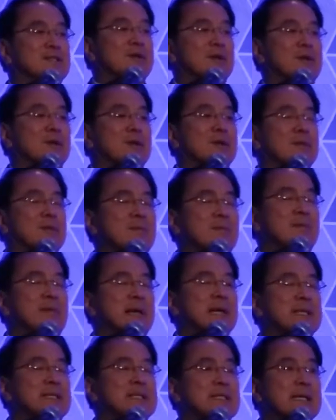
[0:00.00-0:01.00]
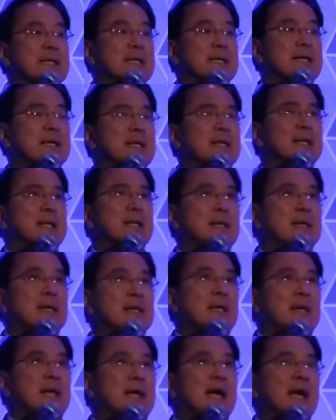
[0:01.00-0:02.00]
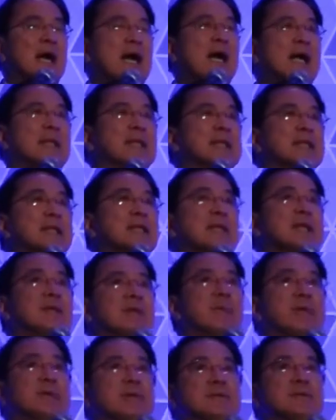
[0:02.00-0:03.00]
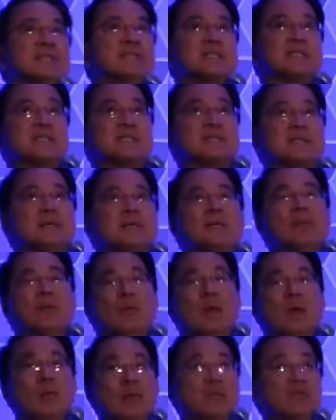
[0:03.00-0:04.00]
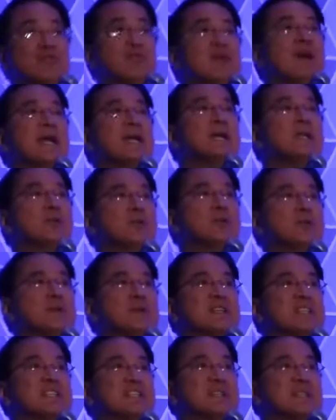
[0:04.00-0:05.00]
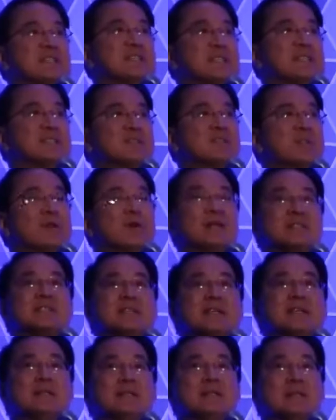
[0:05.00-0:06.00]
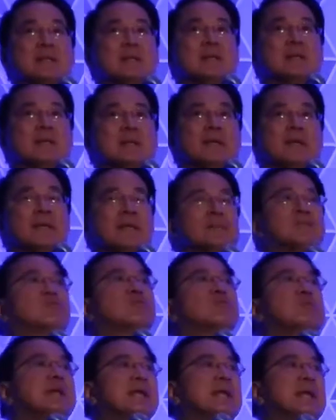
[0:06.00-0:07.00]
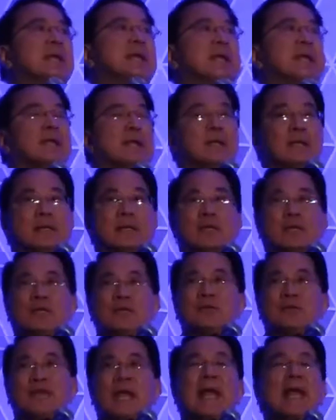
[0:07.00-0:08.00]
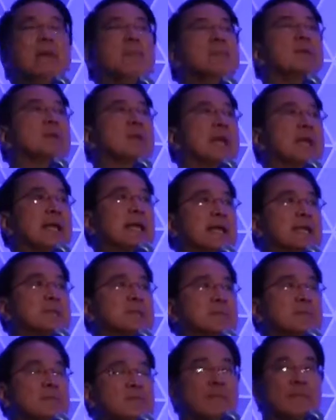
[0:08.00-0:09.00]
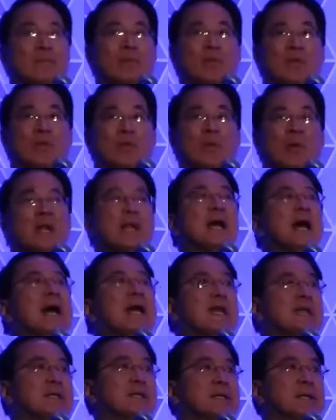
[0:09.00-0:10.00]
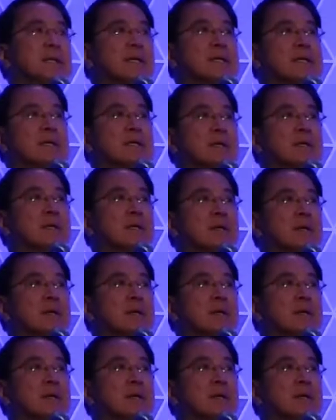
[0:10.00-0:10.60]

so, but uh, I think when you distill what we're trying to do with the success process, it's really to emulate what I did